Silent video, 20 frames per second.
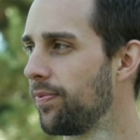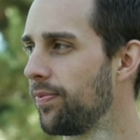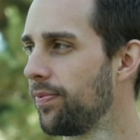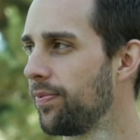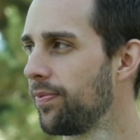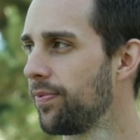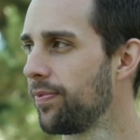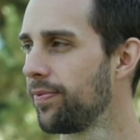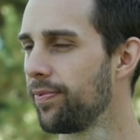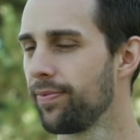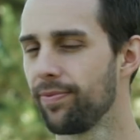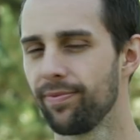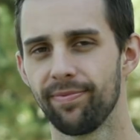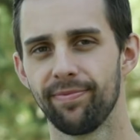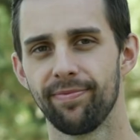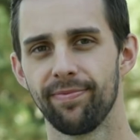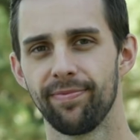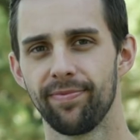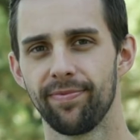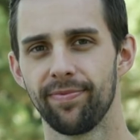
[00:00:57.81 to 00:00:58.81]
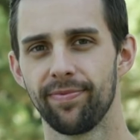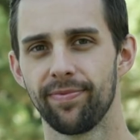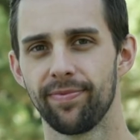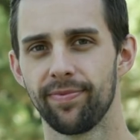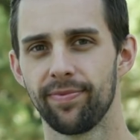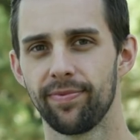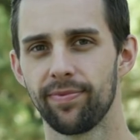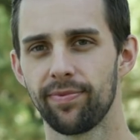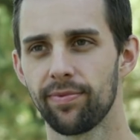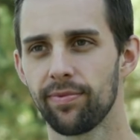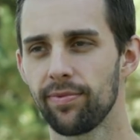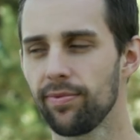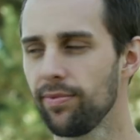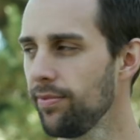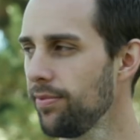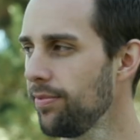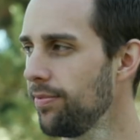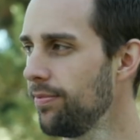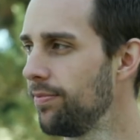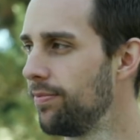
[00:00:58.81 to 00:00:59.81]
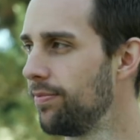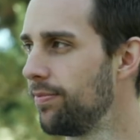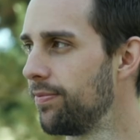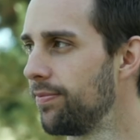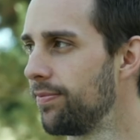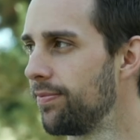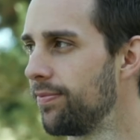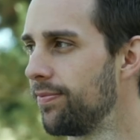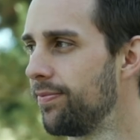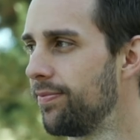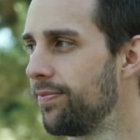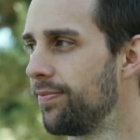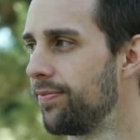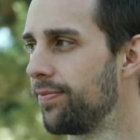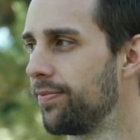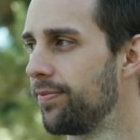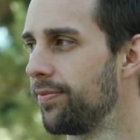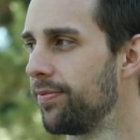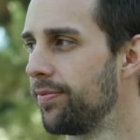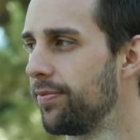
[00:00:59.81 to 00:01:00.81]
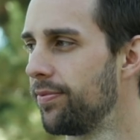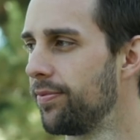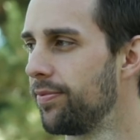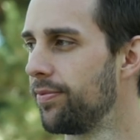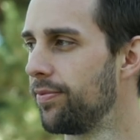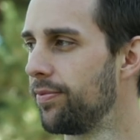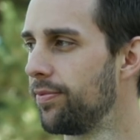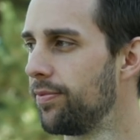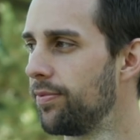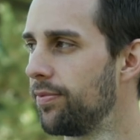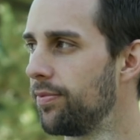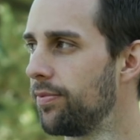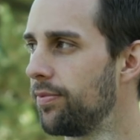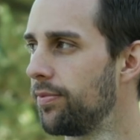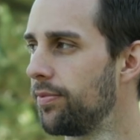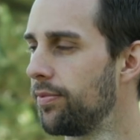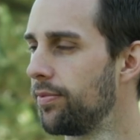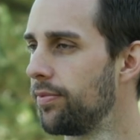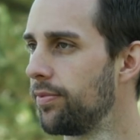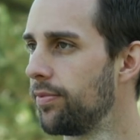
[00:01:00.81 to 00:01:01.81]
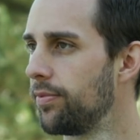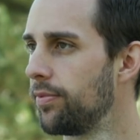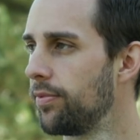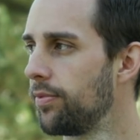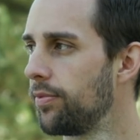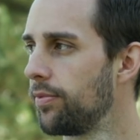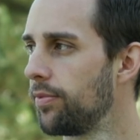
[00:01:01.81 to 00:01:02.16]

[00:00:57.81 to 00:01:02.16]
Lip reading: (silent)